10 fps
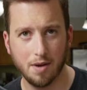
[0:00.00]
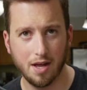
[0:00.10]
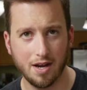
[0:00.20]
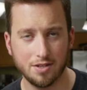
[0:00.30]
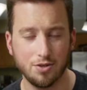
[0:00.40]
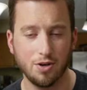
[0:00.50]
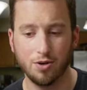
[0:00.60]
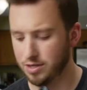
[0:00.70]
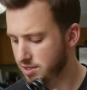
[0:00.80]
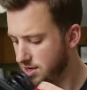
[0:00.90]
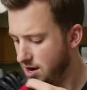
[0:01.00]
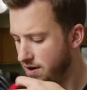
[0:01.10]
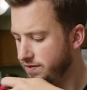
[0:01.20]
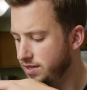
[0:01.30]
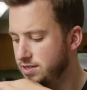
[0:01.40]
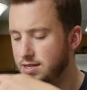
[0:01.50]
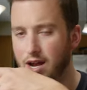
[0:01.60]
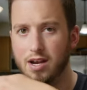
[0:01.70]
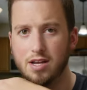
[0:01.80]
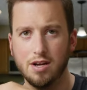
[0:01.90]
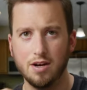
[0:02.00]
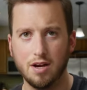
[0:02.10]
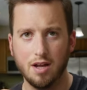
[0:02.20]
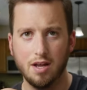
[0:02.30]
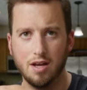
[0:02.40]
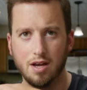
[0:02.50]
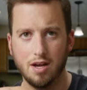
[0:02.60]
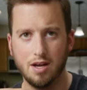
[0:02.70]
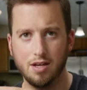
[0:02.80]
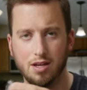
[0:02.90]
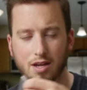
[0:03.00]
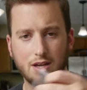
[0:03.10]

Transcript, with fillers: But as you noticed off to the side here, uh, it